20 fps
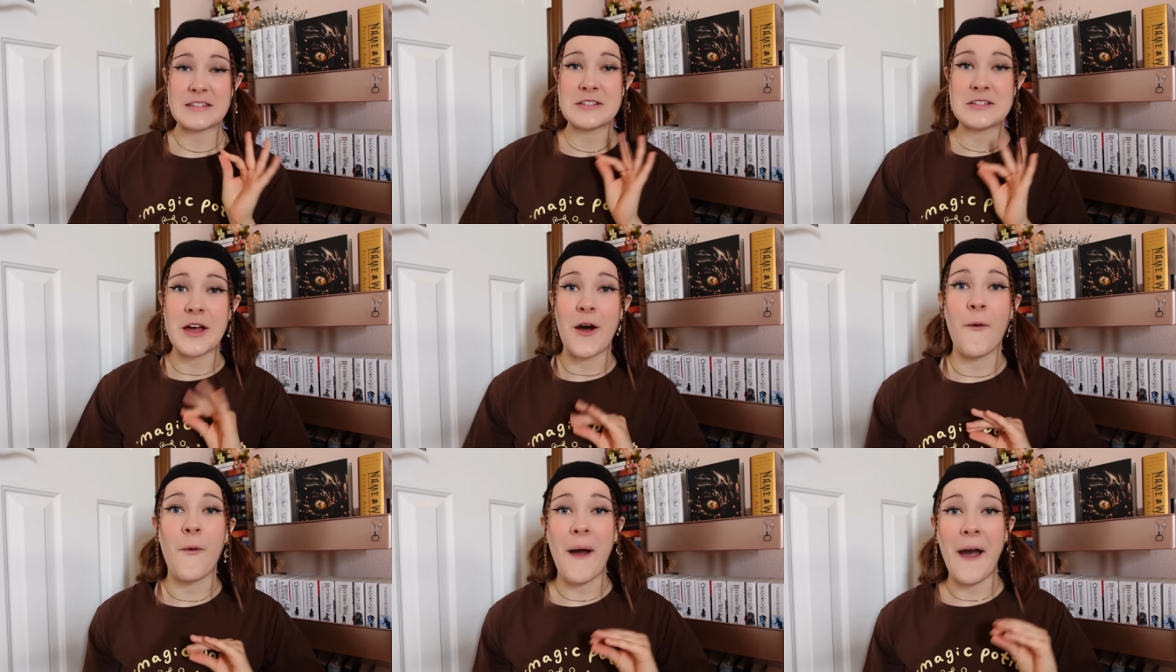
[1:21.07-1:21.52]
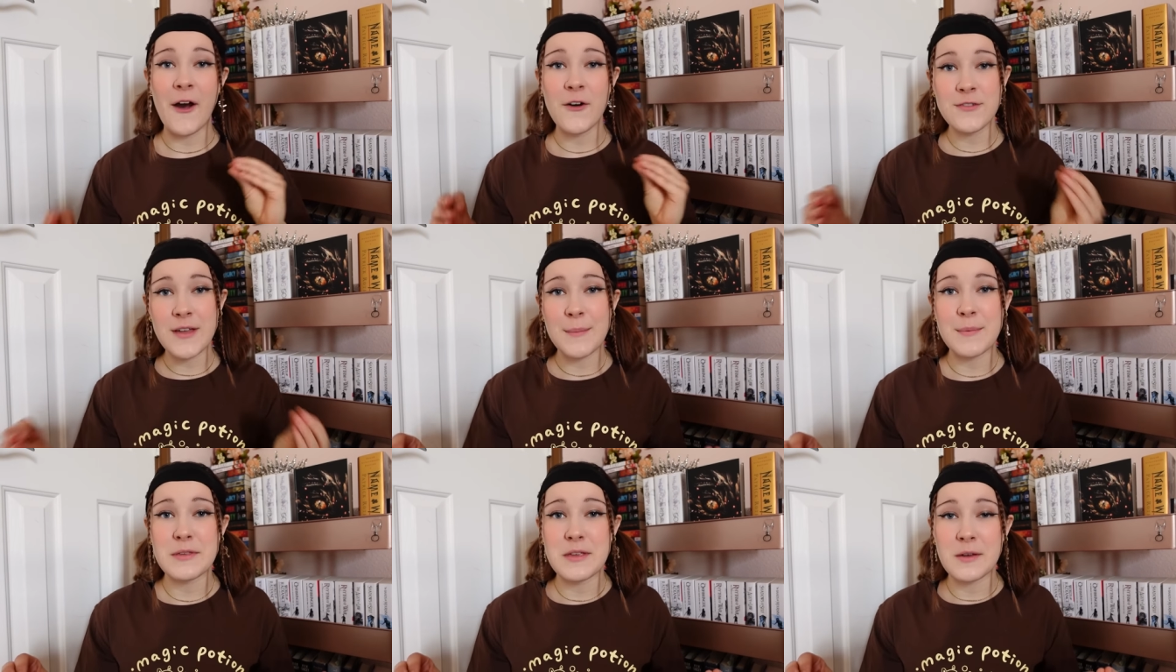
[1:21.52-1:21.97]
So how
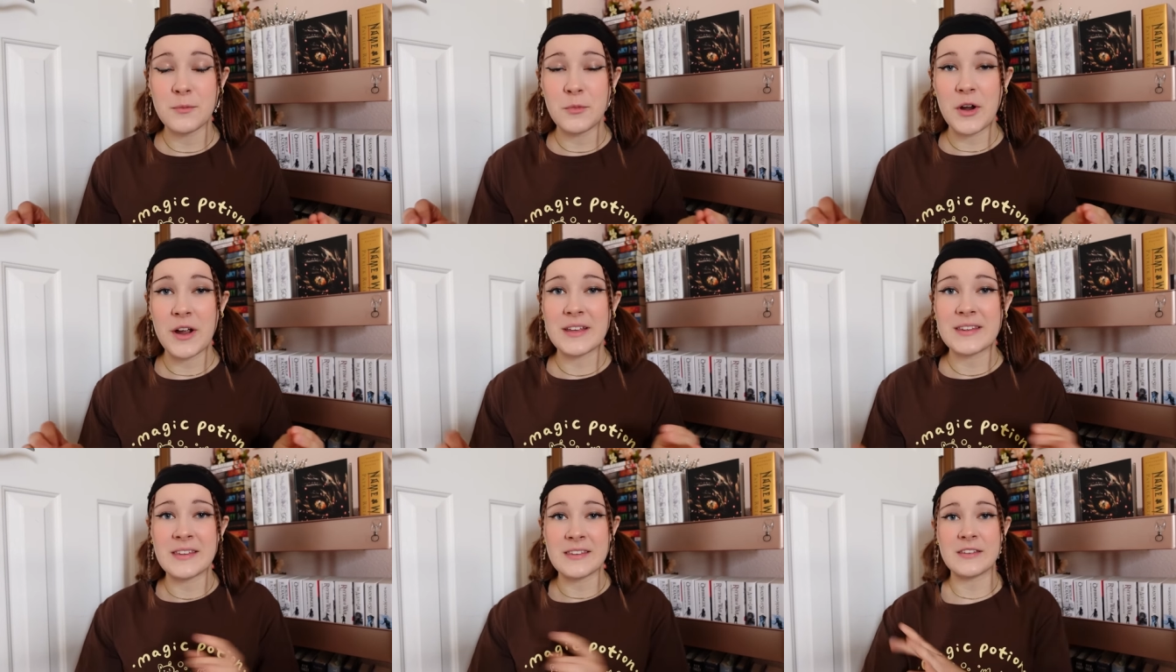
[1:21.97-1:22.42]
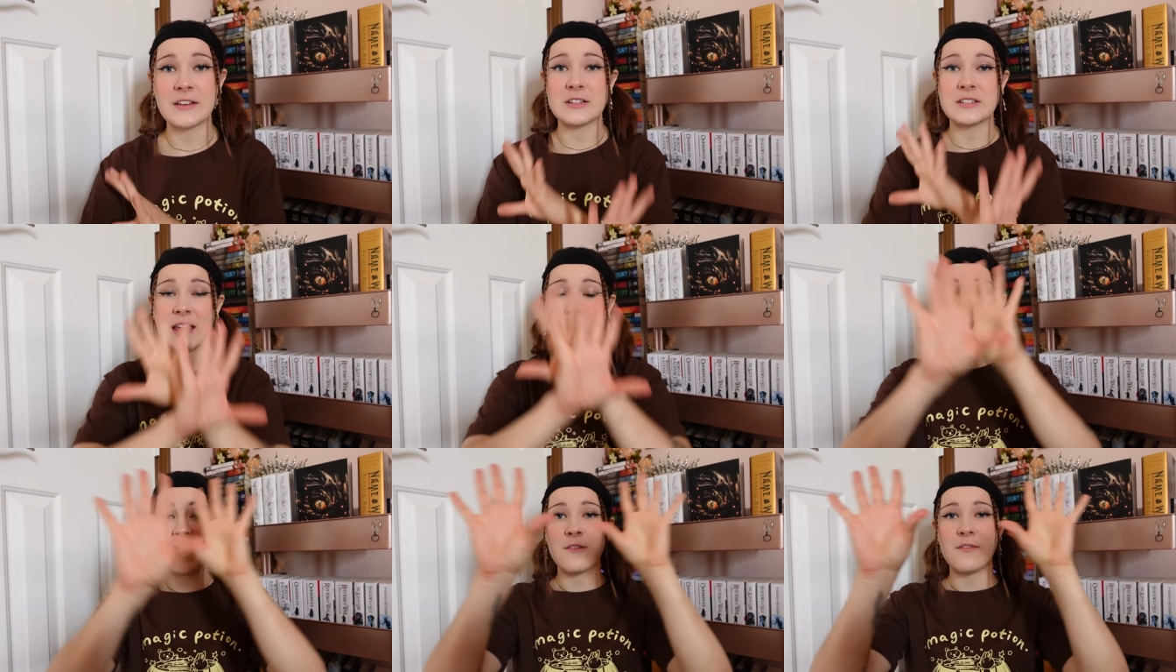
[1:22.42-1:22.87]
Amazon works is
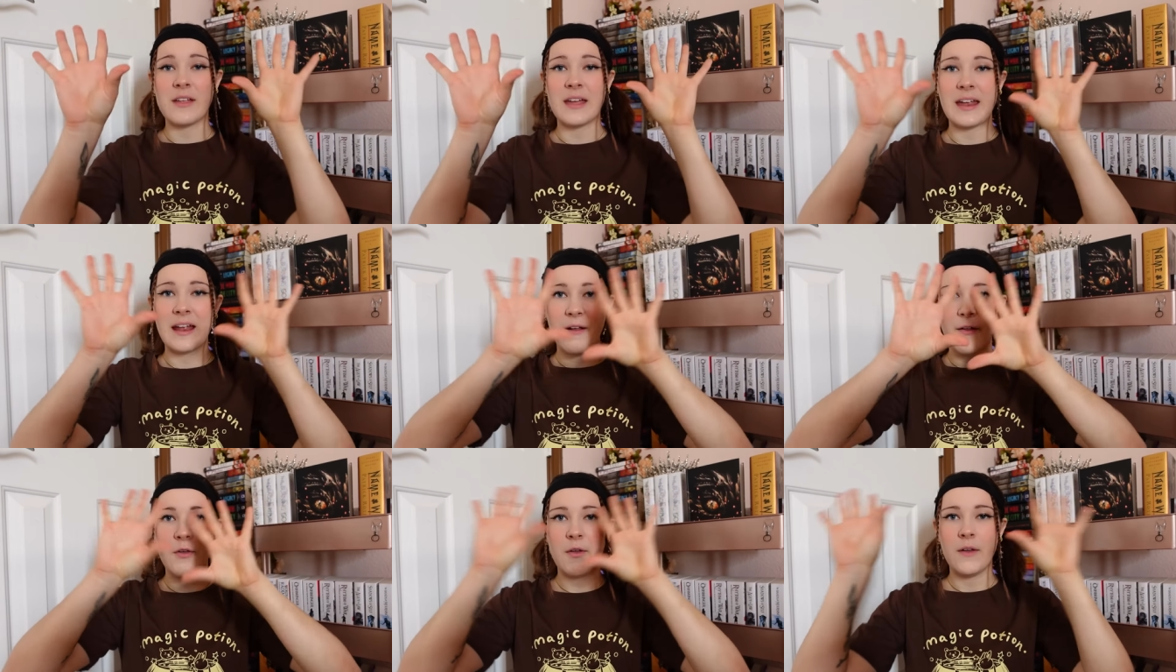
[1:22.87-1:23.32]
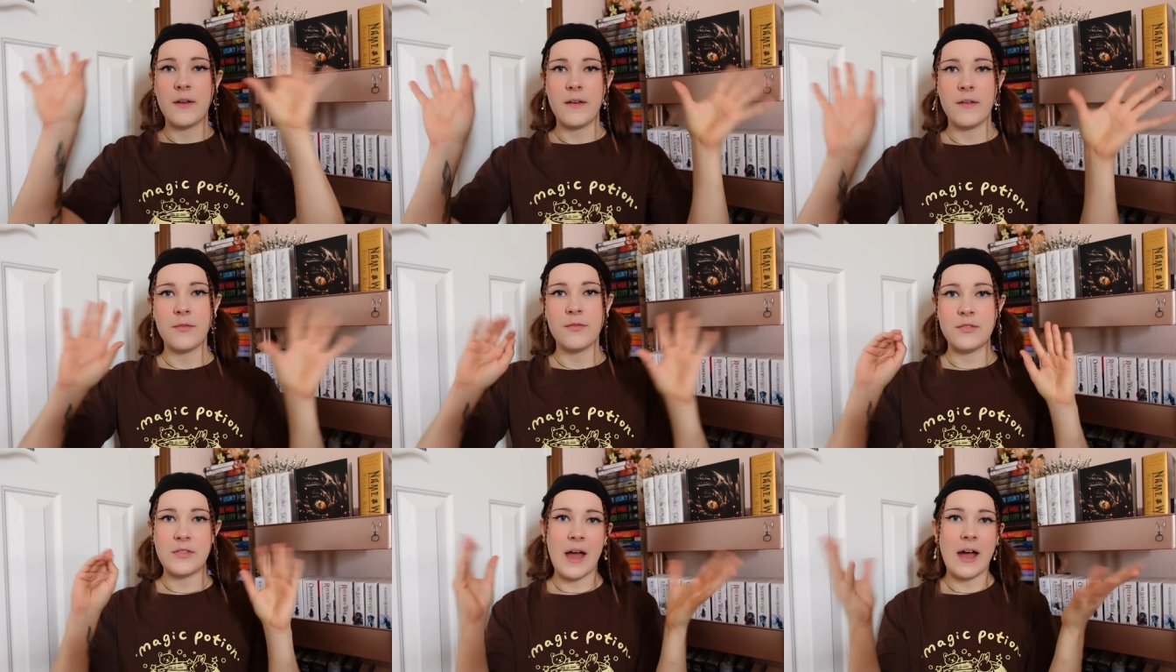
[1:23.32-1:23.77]
there's kind of like
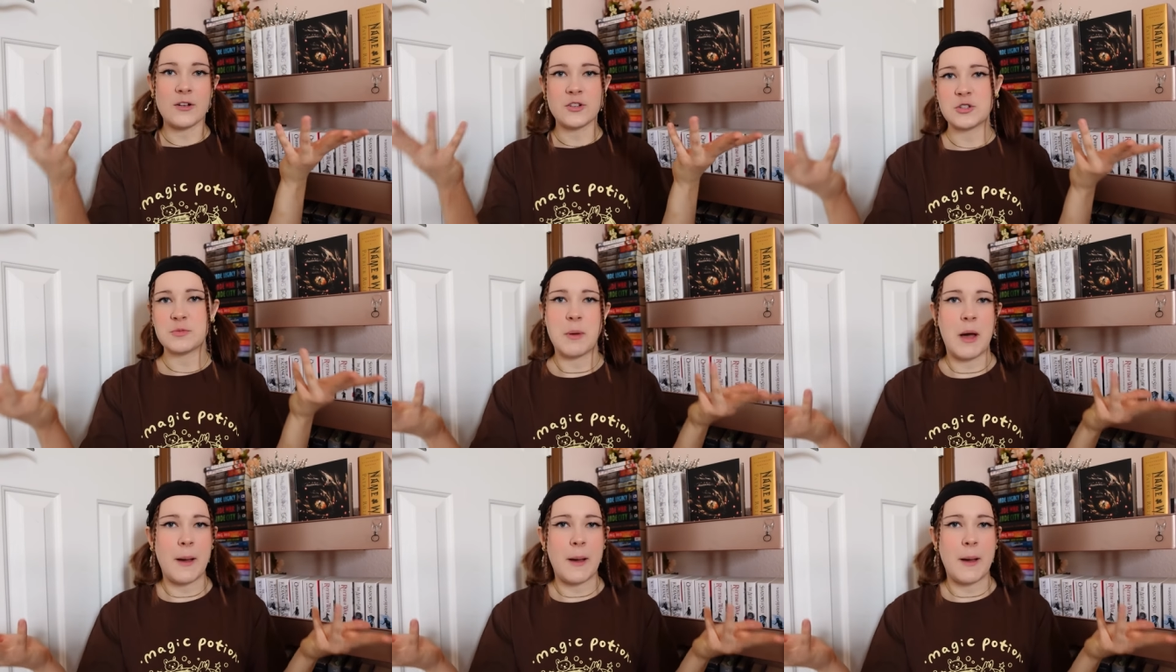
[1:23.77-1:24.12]
I'll just